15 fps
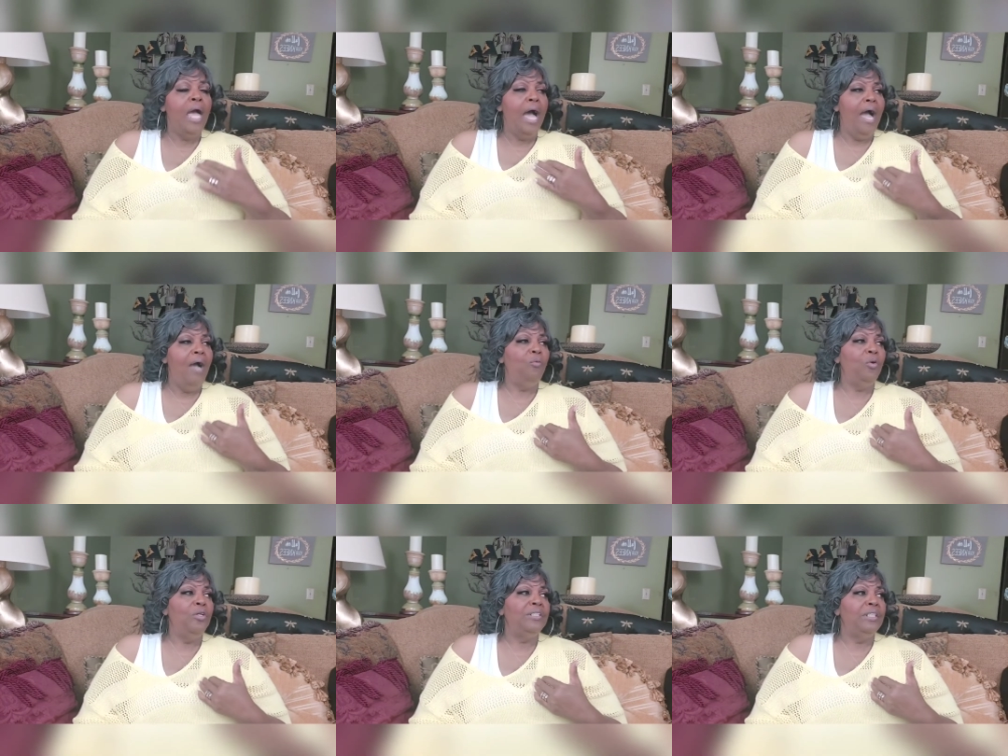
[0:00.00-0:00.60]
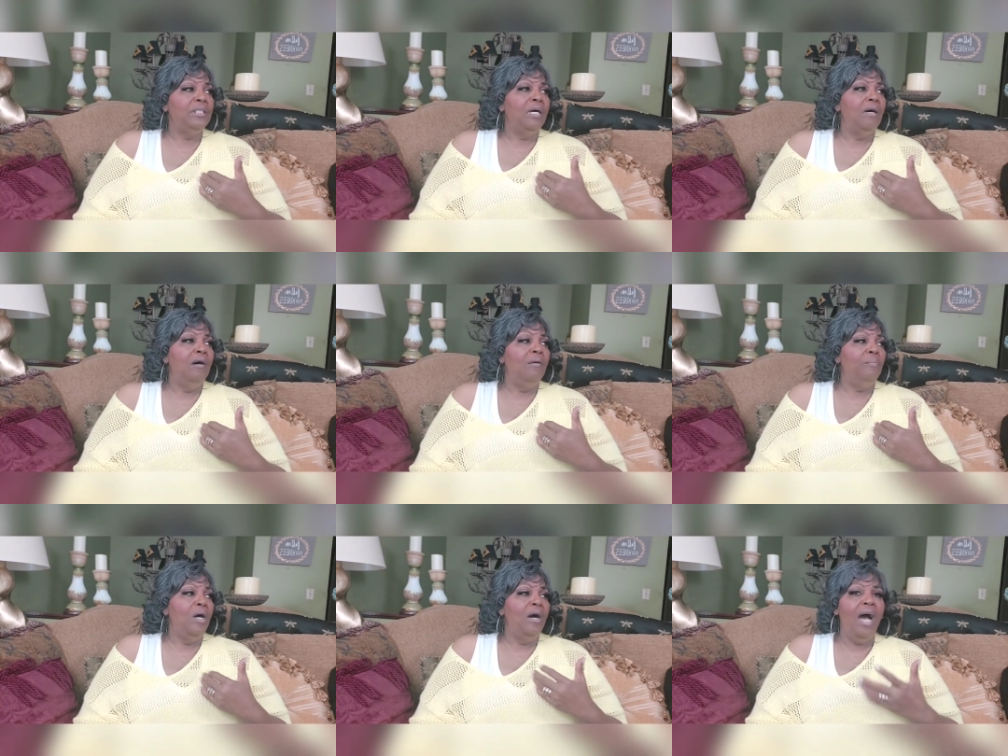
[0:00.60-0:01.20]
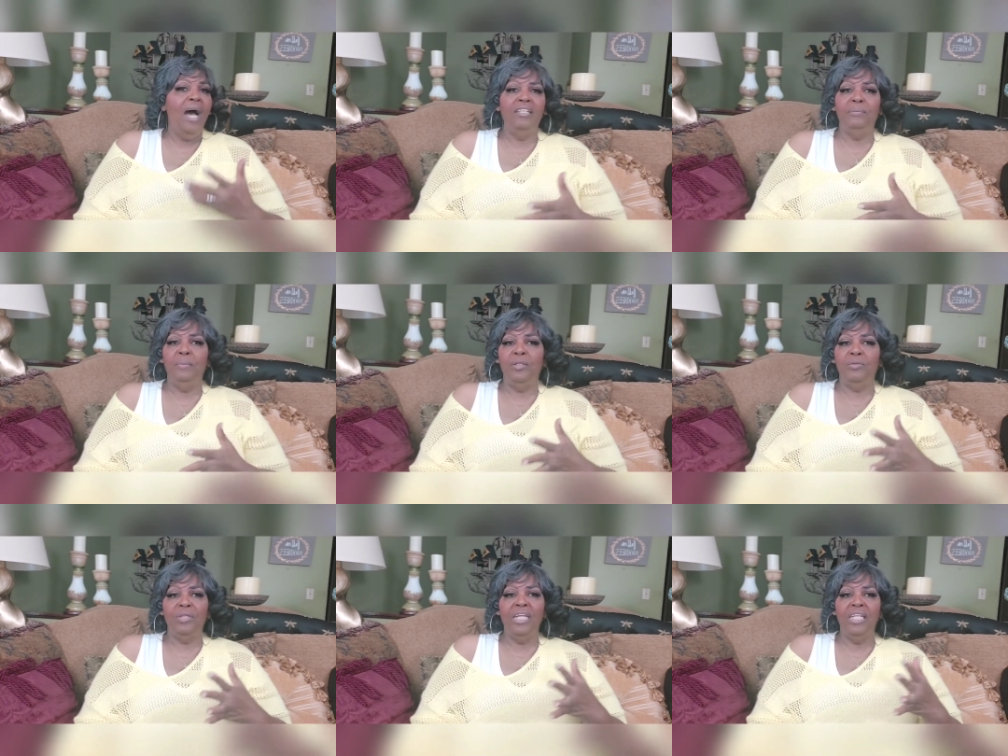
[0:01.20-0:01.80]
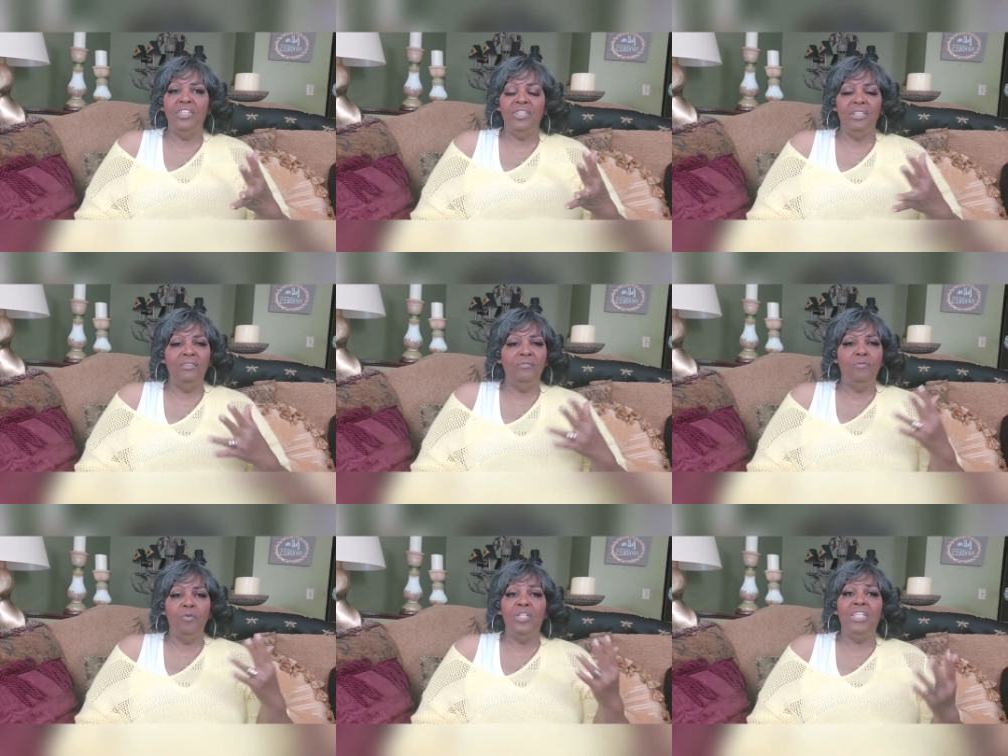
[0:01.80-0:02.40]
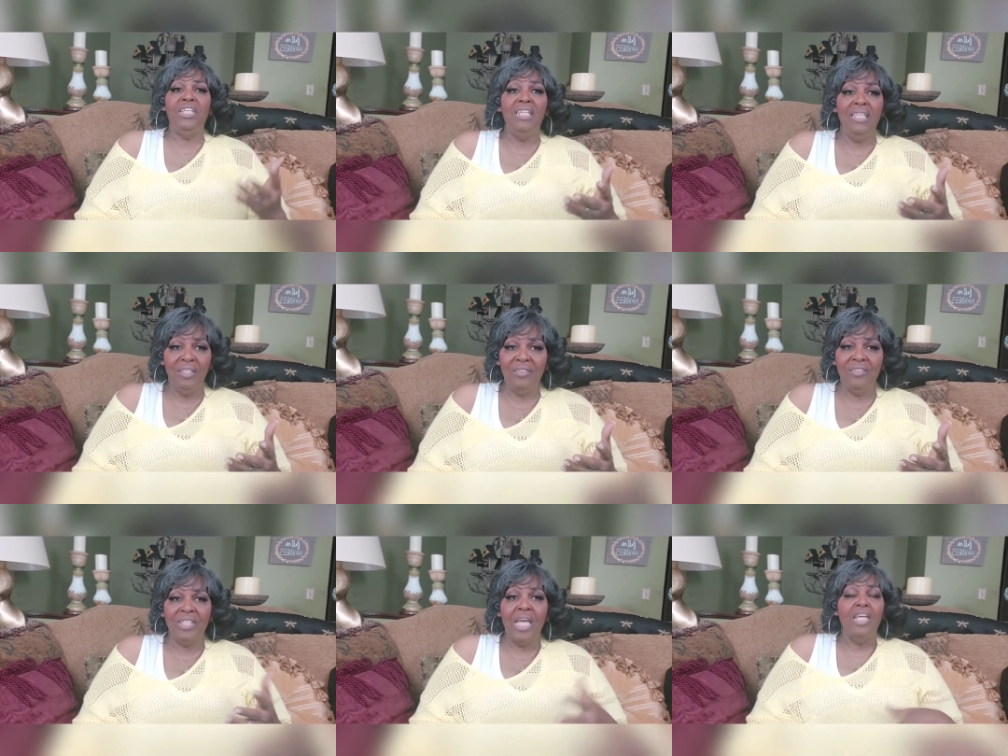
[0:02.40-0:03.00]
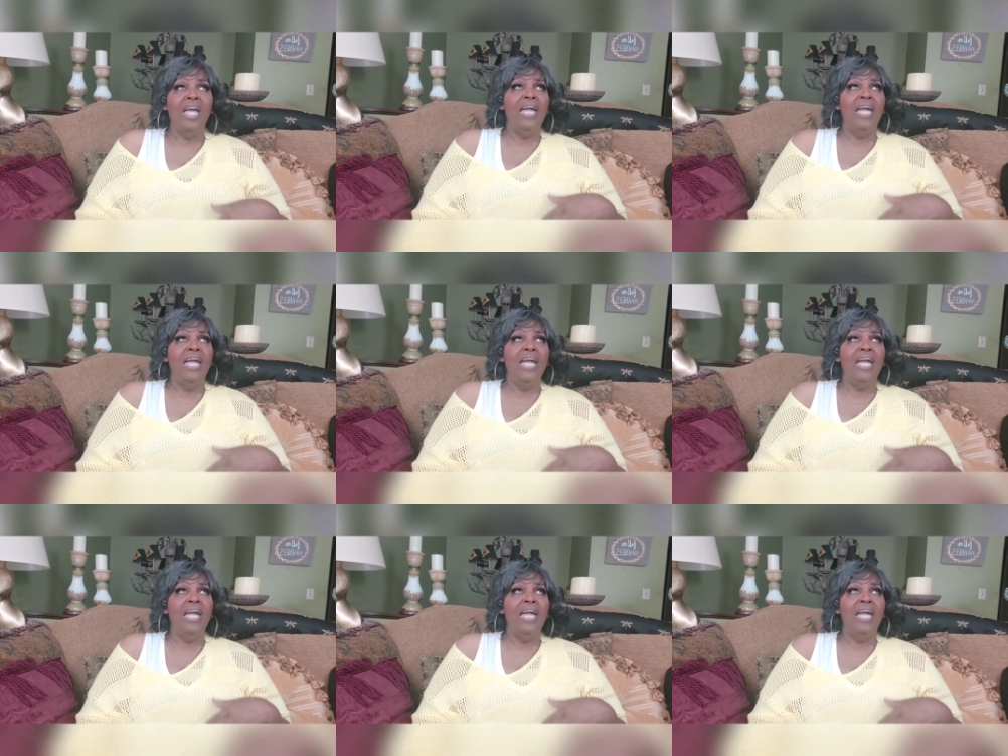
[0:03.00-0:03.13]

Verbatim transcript: I worked in a hospital kitchen for years,